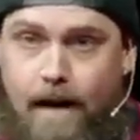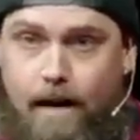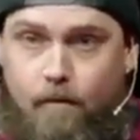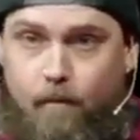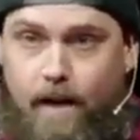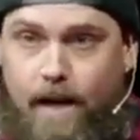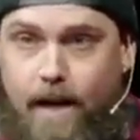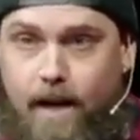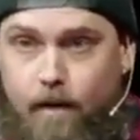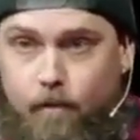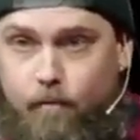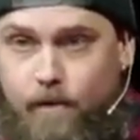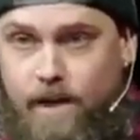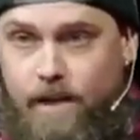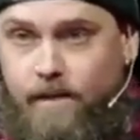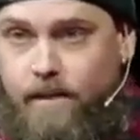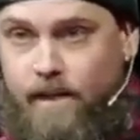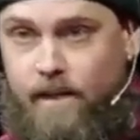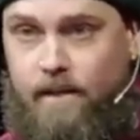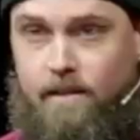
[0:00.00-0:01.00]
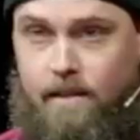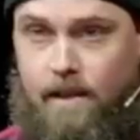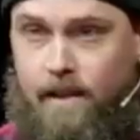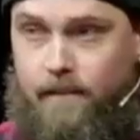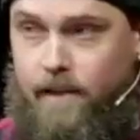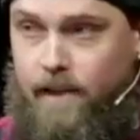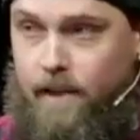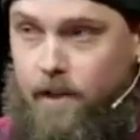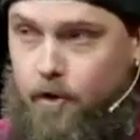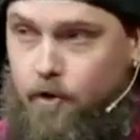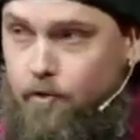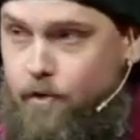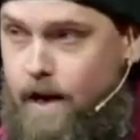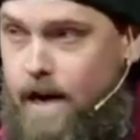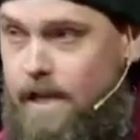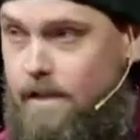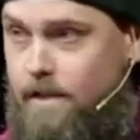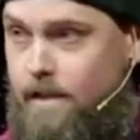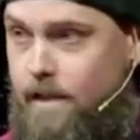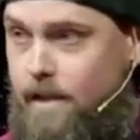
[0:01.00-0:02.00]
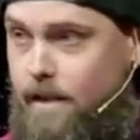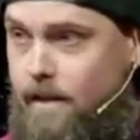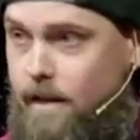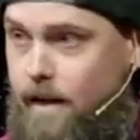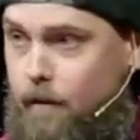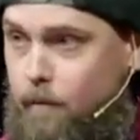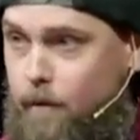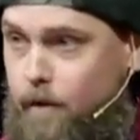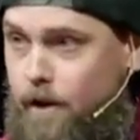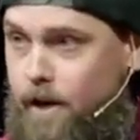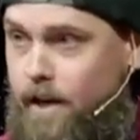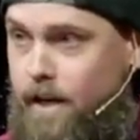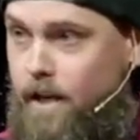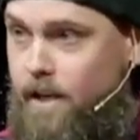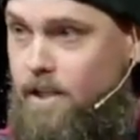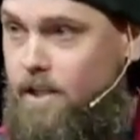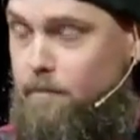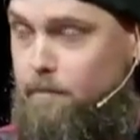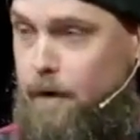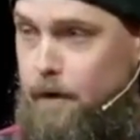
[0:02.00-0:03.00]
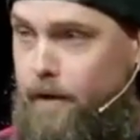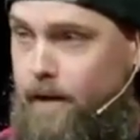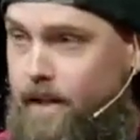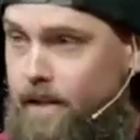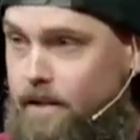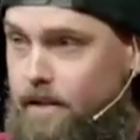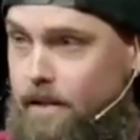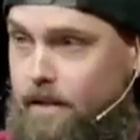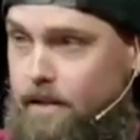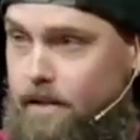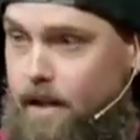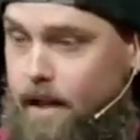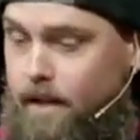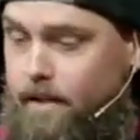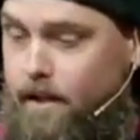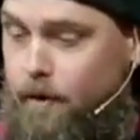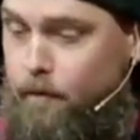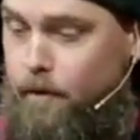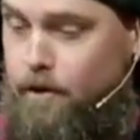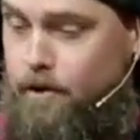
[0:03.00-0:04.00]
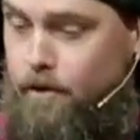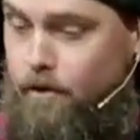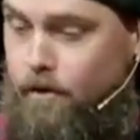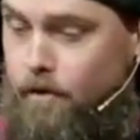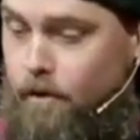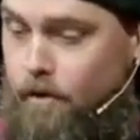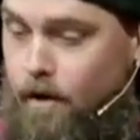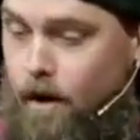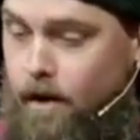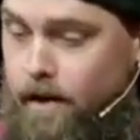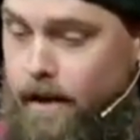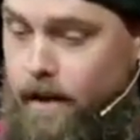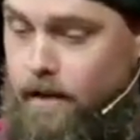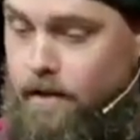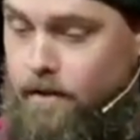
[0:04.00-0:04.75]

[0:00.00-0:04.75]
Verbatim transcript: We got to read this and then contrast it, and we're going to experience this like the original audience,